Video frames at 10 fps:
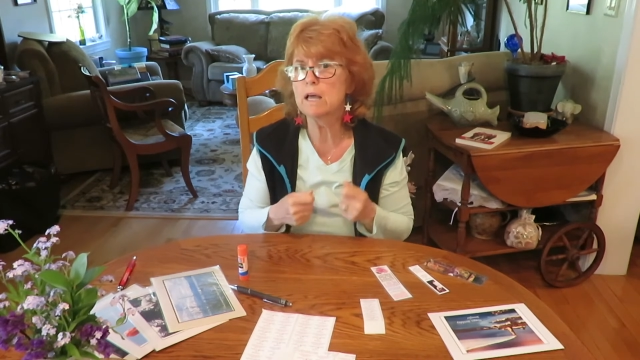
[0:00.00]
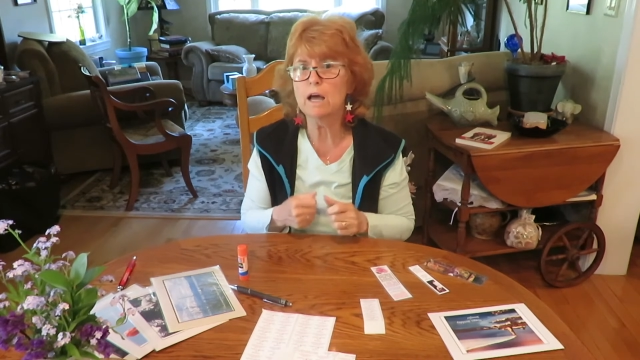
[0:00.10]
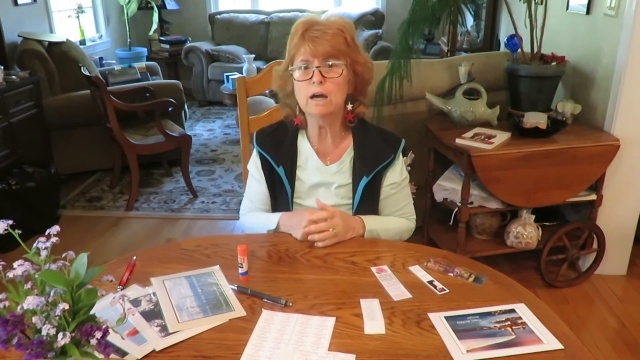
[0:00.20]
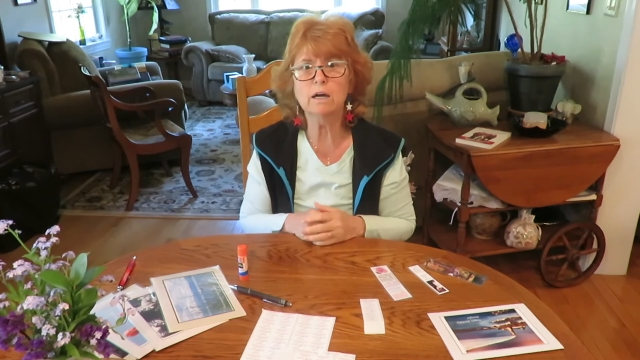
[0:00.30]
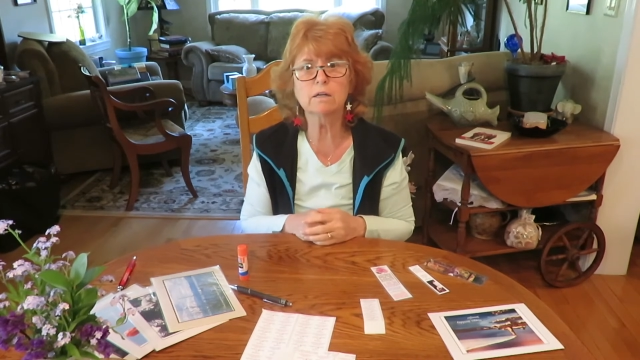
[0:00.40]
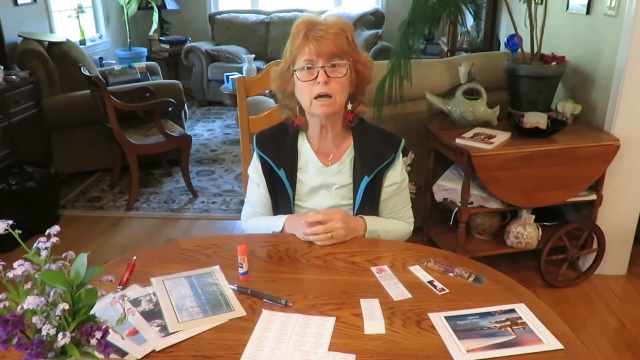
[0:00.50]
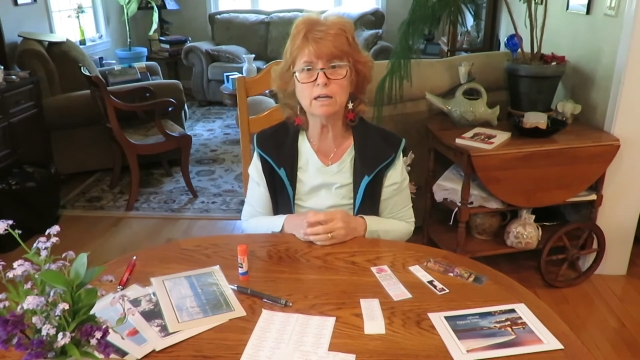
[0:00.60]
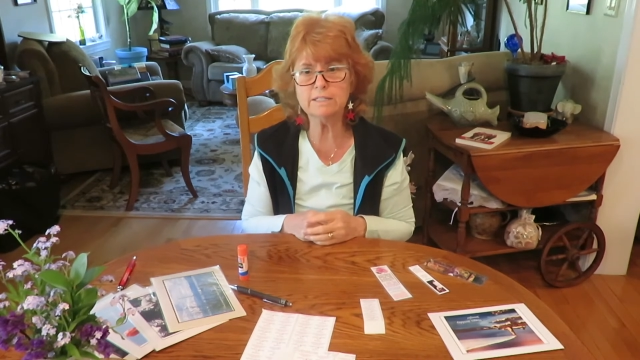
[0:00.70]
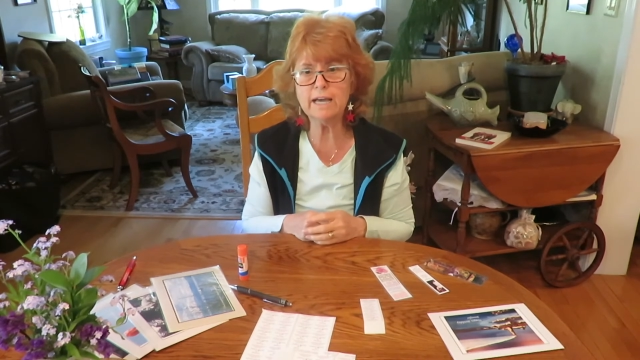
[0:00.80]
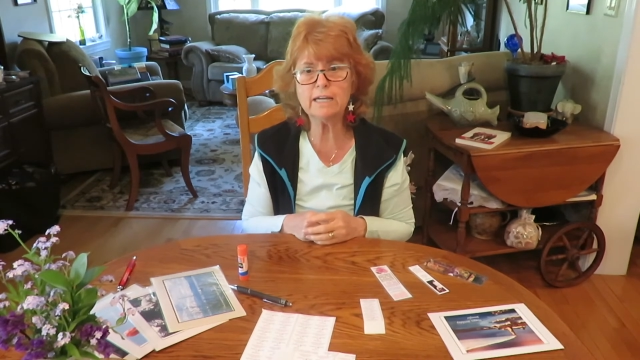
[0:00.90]

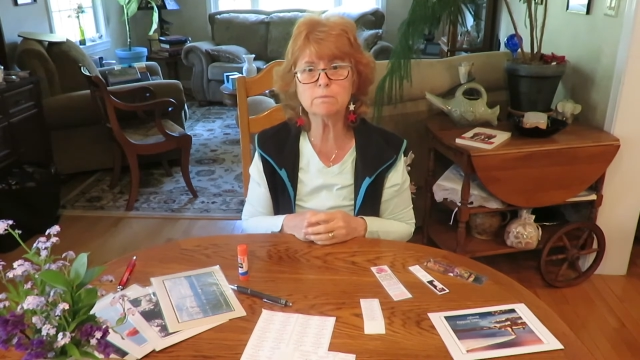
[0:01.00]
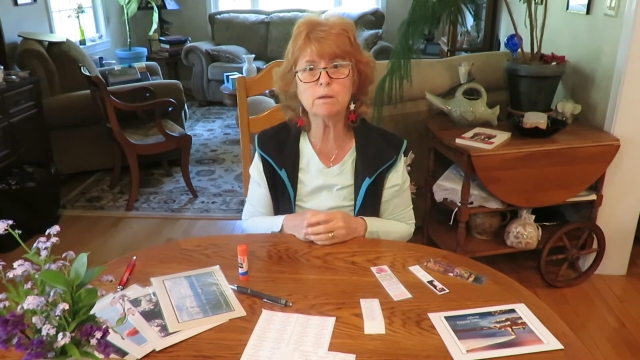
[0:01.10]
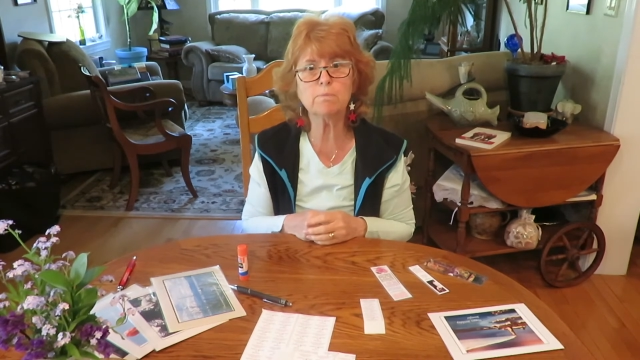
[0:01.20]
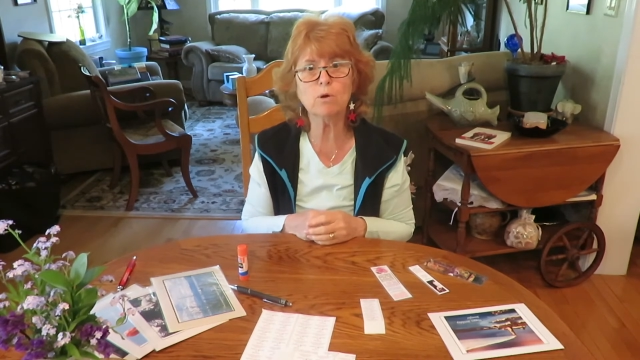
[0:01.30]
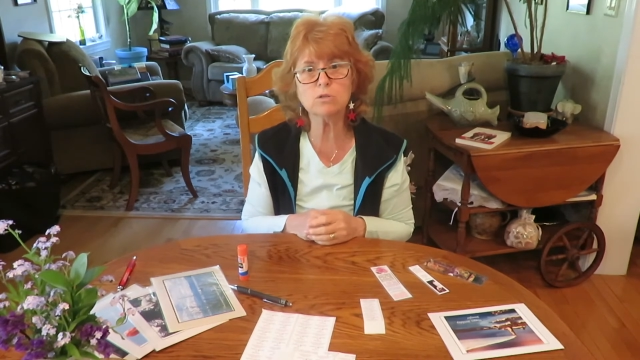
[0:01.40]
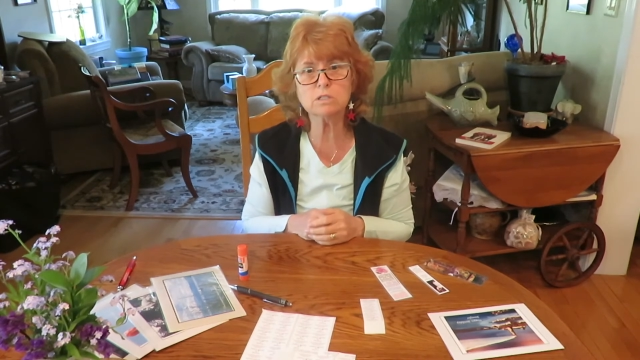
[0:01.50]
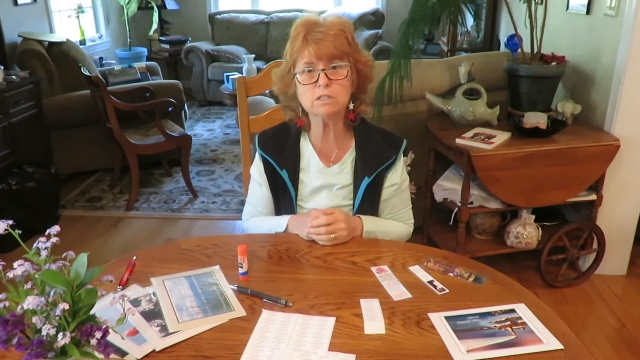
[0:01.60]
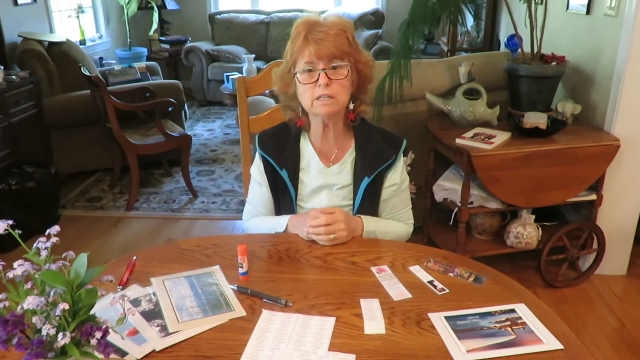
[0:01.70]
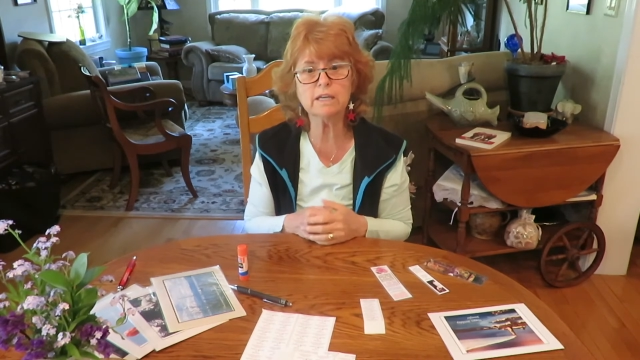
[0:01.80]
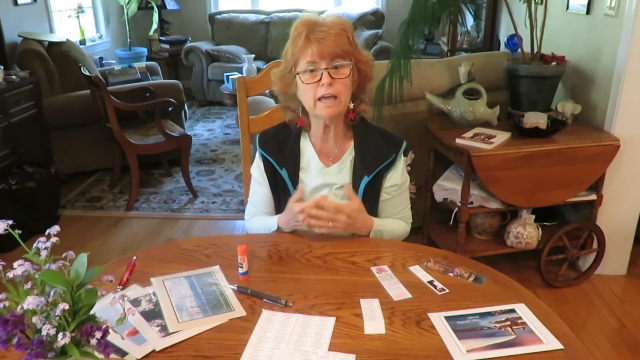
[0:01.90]
contact me
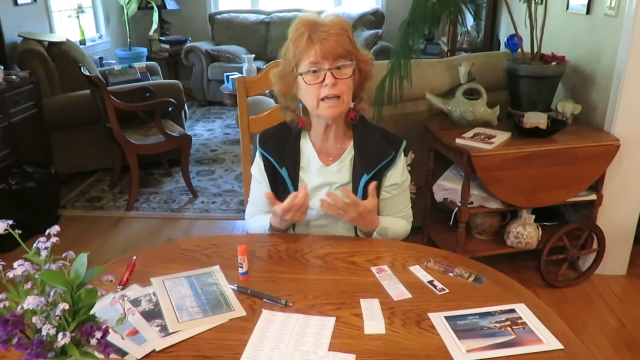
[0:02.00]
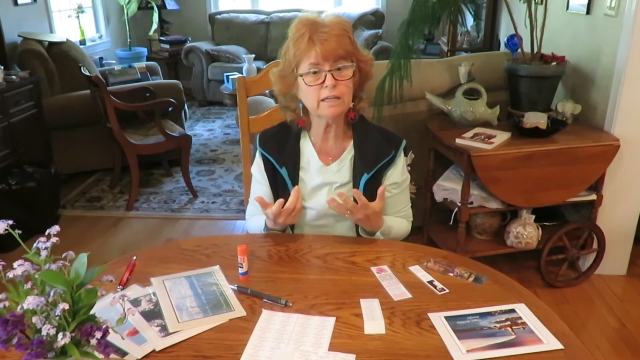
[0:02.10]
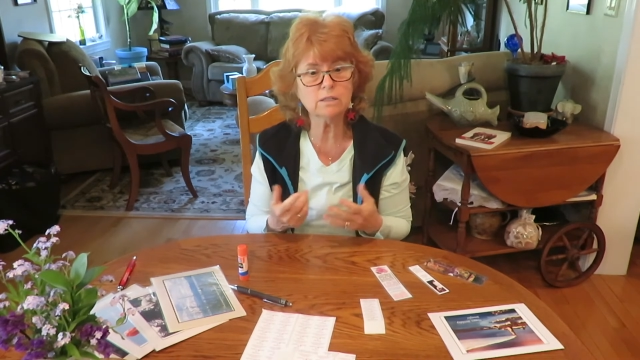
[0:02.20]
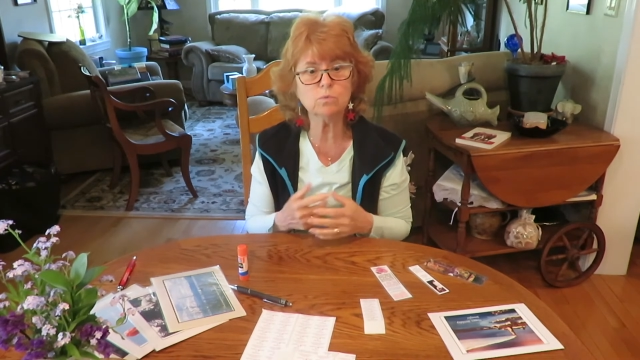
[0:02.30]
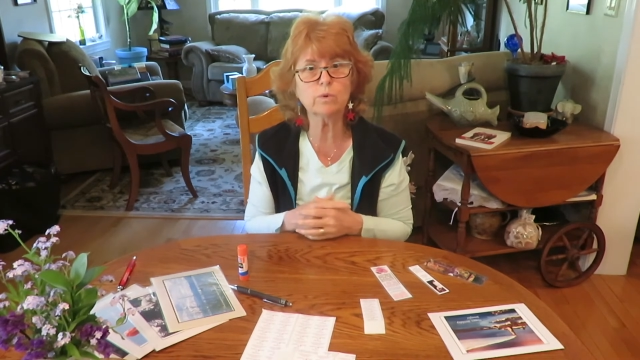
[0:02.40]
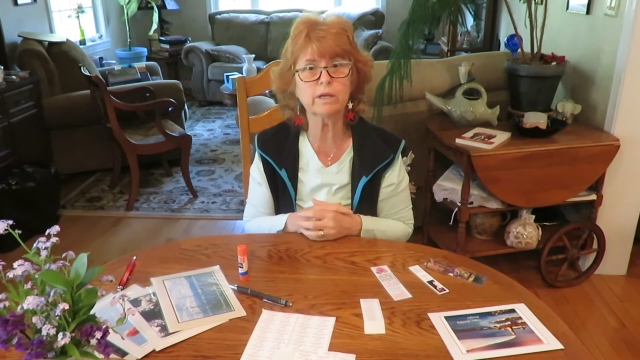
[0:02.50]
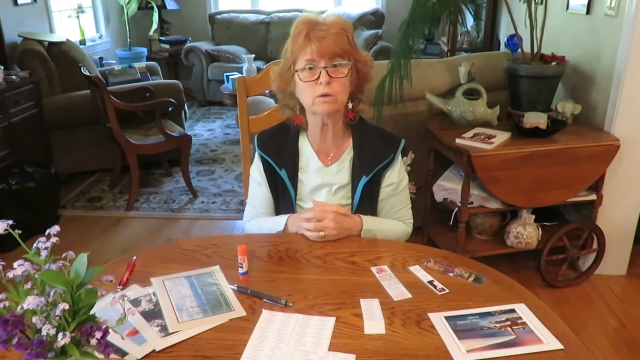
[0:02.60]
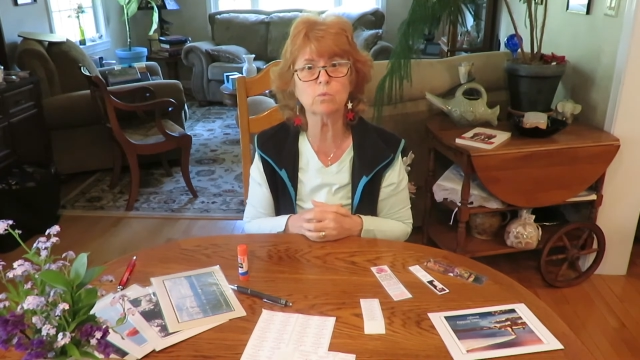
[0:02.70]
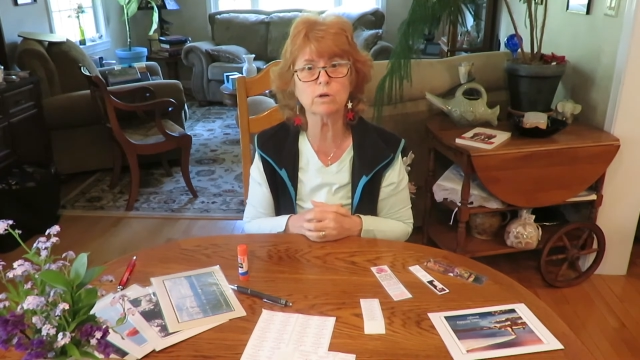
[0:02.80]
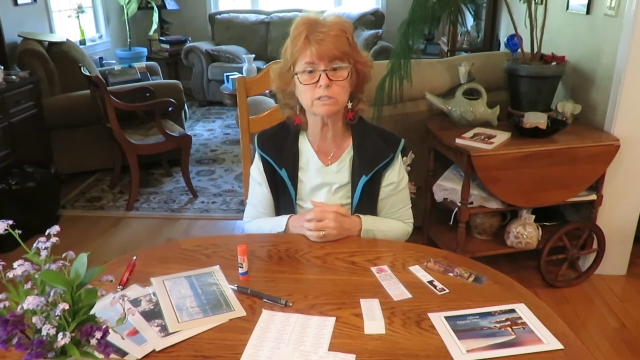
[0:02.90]
personally and we can work